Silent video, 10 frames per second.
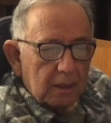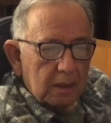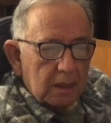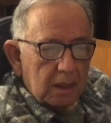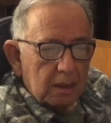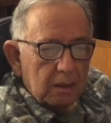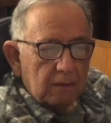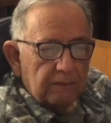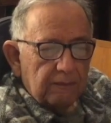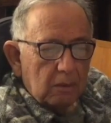indicated
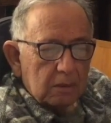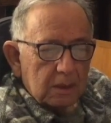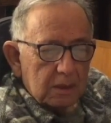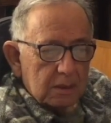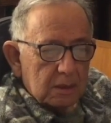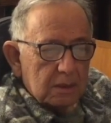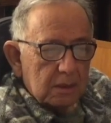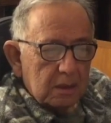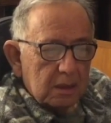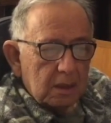that a fault
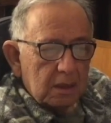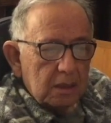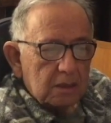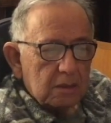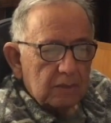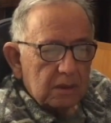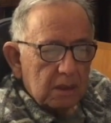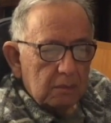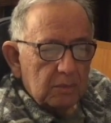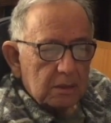existed in each of the
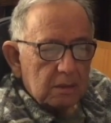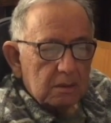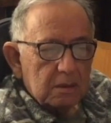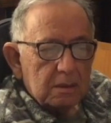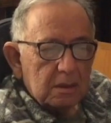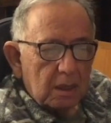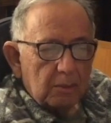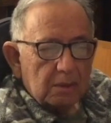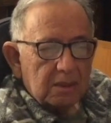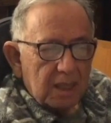10 missiles
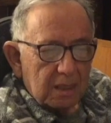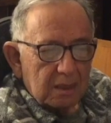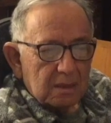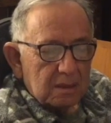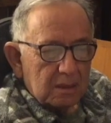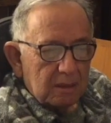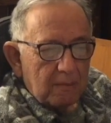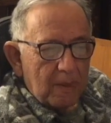simultaneously.